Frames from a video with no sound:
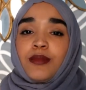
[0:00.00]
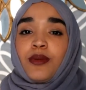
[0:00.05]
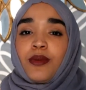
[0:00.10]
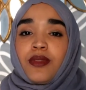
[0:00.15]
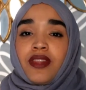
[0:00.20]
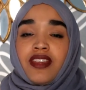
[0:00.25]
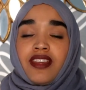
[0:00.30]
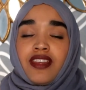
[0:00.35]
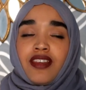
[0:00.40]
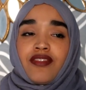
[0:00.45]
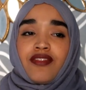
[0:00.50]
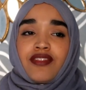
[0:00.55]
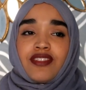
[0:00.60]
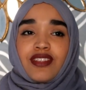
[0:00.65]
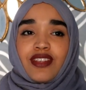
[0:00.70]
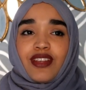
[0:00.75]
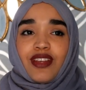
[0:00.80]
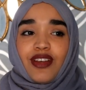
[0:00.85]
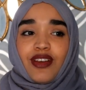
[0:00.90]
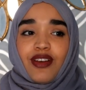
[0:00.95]
me with the gift
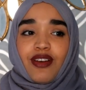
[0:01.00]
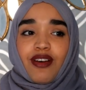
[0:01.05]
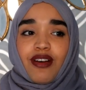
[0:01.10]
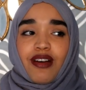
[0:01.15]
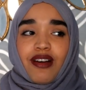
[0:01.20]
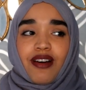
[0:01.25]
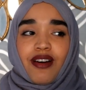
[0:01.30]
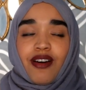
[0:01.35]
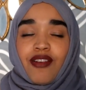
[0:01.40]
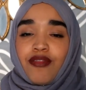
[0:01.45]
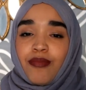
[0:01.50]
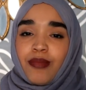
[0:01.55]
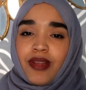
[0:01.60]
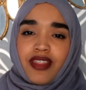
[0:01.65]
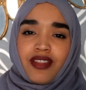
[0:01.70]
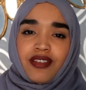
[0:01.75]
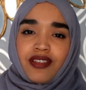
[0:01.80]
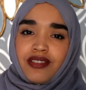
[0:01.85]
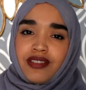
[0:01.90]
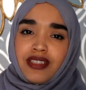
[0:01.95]
of
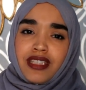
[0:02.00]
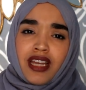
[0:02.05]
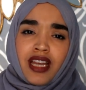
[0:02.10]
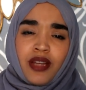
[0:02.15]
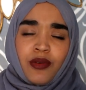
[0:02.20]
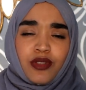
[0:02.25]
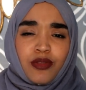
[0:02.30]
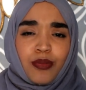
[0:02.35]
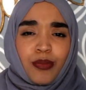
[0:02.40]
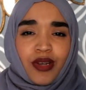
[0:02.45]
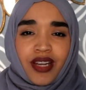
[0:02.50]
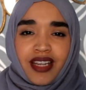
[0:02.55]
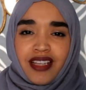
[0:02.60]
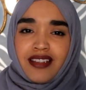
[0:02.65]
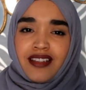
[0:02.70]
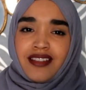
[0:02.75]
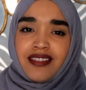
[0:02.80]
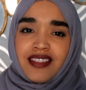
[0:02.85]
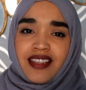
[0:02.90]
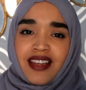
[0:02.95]
motherhood. I was
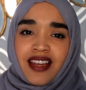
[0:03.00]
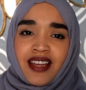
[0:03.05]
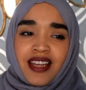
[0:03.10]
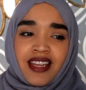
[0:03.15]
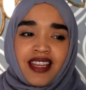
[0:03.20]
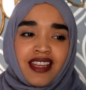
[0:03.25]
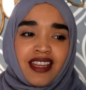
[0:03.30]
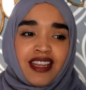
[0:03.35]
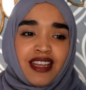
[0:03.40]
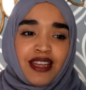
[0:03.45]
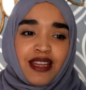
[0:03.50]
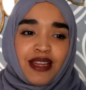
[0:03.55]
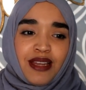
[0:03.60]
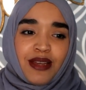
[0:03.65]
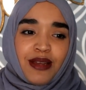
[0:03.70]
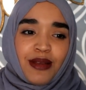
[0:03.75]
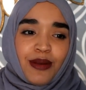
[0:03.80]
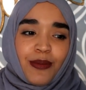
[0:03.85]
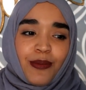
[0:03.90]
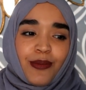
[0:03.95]
pregnant. I
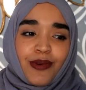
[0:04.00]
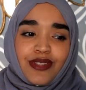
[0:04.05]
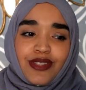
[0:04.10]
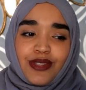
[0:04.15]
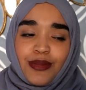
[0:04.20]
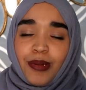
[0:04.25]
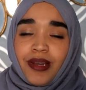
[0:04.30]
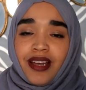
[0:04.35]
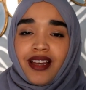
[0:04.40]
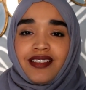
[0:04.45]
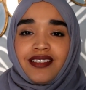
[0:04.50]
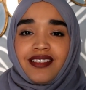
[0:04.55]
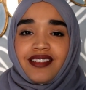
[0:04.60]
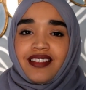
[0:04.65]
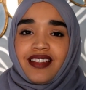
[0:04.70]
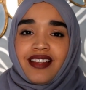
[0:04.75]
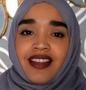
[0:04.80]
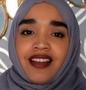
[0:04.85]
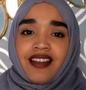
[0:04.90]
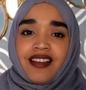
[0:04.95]
was,
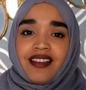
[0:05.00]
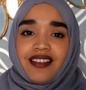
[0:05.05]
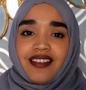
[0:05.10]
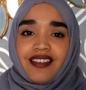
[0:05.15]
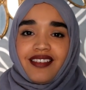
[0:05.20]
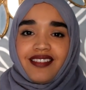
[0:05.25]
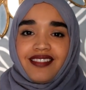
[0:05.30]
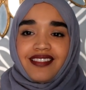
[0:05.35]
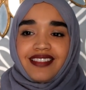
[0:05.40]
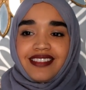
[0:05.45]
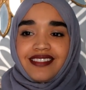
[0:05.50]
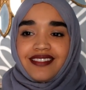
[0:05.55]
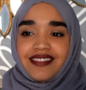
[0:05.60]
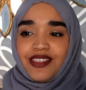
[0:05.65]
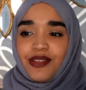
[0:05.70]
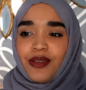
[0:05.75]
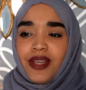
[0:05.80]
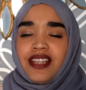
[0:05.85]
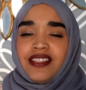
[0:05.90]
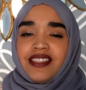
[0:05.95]
subhanAllah,
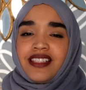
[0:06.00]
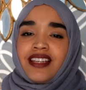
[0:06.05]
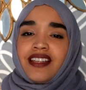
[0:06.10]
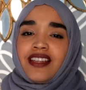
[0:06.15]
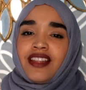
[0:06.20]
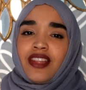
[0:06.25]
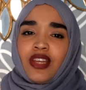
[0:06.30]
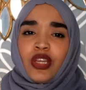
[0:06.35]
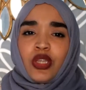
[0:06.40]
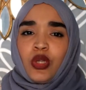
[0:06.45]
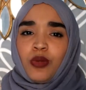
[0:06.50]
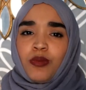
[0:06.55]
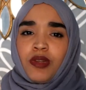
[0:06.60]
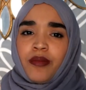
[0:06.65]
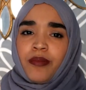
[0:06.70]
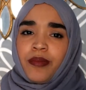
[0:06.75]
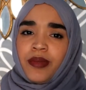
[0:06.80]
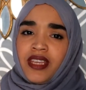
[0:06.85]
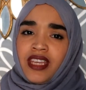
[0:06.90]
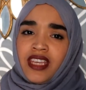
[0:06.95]
creating another
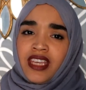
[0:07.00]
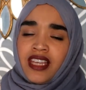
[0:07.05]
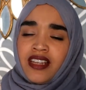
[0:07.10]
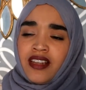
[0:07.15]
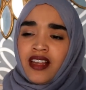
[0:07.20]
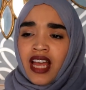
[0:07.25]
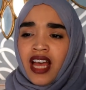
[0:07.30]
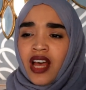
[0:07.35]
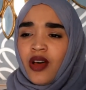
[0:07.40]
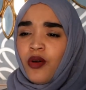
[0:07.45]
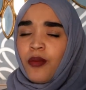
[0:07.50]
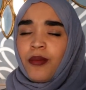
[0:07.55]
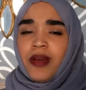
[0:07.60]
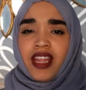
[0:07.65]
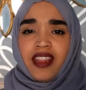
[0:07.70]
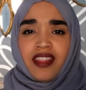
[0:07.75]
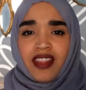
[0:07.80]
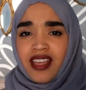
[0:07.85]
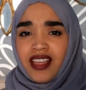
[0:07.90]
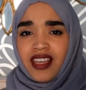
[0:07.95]
human being. And how am I
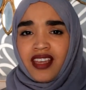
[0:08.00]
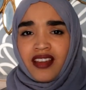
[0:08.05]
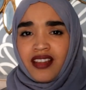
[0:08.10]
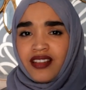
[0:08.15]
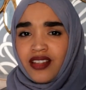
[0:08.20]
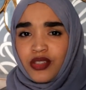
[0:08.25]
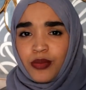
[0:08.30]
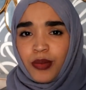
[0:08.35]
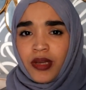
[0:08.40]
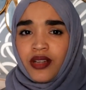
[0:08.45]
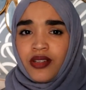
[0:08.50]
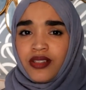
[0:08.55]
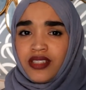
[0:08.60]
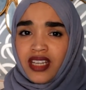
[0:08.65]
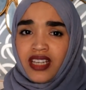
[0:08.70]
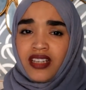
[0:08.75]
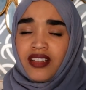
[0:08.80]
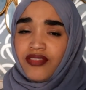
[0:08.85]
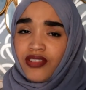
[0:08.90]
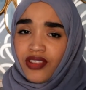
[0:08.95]
thanking Allah subhanahu wa
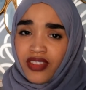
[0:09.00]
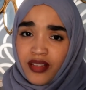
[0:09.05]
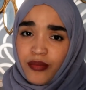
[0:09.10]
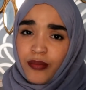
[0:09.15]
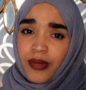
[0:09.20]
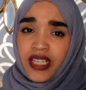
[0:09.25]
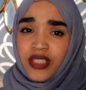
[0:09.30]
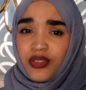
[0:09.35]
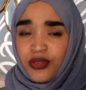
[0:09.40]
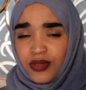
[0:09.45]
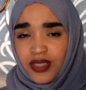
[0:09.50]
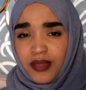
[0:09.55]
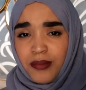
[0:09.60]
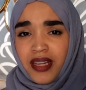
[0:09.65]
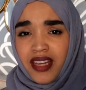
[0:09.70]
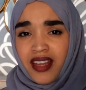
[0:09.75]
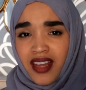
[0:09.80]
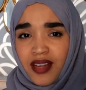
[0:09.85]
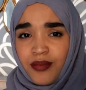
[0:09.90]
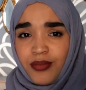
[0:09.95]
ta'ala for that? By doing
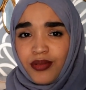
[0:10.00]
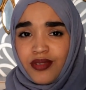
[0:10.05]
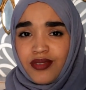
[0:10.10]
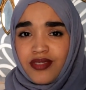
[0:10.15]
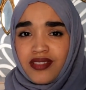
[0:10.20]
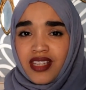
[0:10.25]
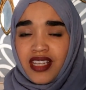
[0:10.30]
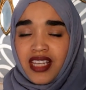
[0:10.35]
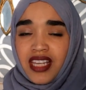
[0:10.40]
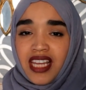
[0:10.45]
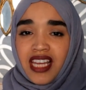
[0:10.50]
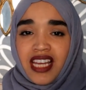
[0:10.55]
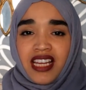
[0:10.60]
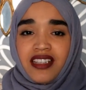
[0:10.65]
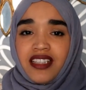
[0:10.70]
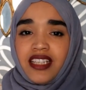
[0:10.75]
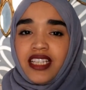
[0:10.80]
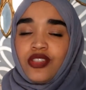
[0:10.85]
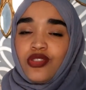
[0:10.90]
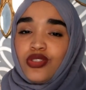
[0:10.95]
my eyebrows,
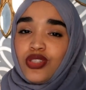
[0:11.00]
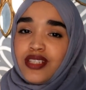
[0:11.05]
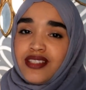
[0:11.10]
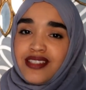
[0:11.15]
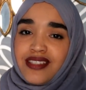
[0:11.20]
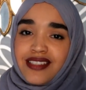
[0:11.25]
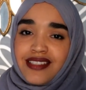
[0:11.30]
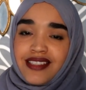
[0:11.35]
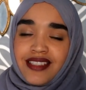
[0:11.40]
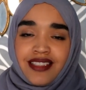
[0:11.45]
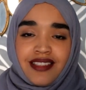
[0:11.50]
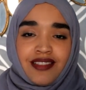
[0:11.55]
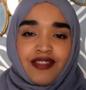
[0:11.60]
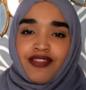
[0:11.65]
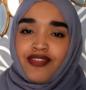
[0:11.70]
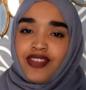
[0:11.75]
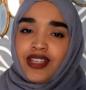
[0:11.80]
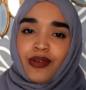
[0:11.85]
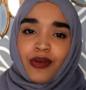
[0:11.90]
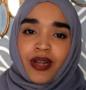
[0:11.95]
it just didn't
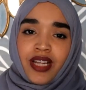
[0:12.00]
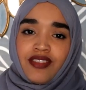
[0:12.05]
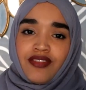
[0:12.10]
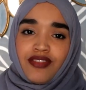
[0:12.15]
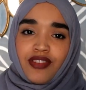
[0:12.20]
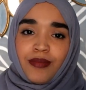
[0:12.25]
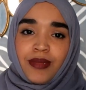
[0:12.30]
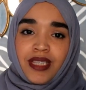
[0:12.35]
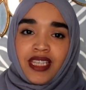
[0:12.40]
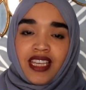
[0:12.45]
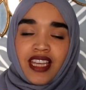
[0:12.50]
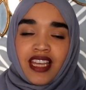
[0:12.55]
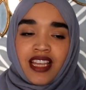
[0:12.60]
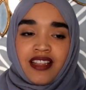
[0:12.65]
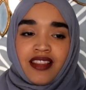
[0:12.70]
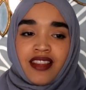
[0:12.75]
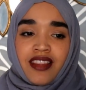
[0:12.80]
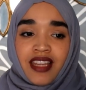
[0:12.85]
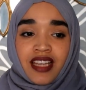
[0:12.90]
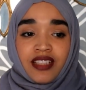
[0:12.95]
feel right for me.
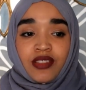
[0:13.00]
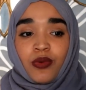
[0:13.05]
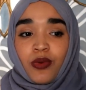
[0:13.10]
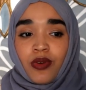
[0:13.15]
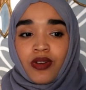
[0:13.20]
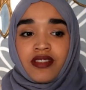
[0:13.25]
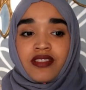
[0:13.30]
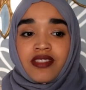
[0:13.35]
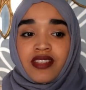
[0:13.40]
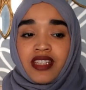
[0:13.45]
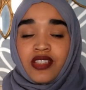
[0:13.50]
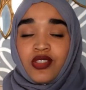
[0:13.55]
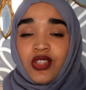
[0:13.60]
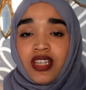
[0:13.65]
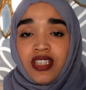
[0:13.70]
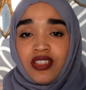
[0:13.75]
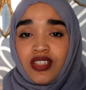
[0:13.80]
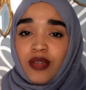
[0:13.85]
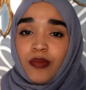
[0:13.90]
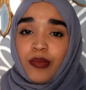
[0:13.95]
And that was a
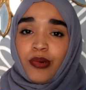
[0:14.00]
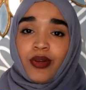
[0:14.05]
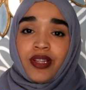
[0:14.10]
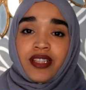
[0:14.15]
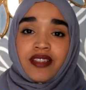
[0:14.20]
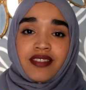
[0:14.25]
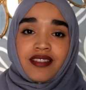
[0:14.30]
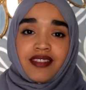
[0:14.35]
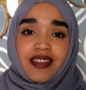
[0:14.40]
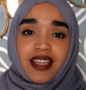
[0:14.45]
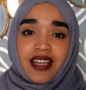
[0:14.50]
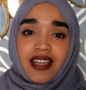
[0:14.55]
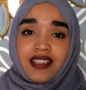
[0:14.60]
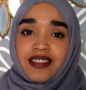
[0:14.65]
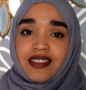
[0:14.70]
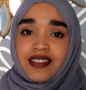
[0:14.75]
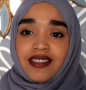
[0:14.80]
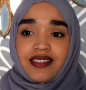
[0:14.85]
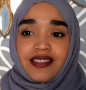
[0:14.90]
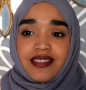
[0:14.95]
changing point, that